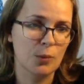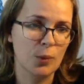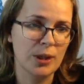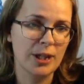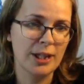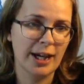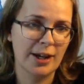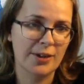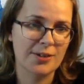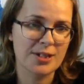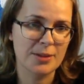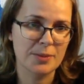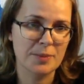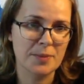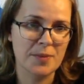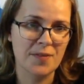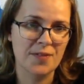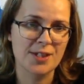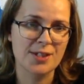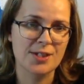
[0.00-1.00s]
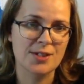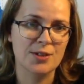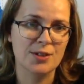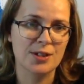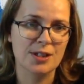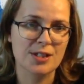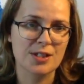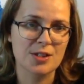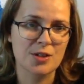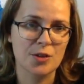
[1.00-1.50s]
weed out some of the
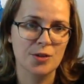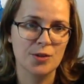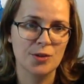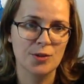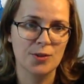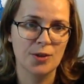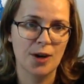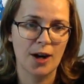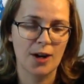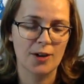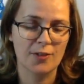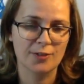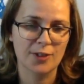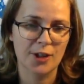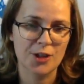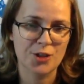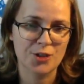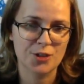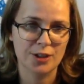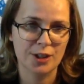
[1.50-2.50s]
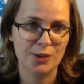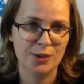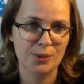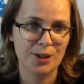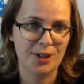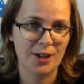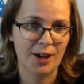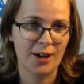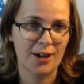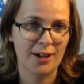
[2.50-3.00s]
students who are frustrated
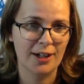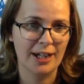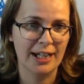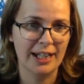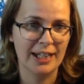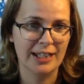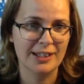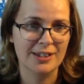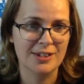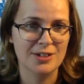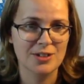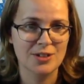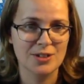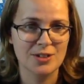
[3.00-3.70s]
with art and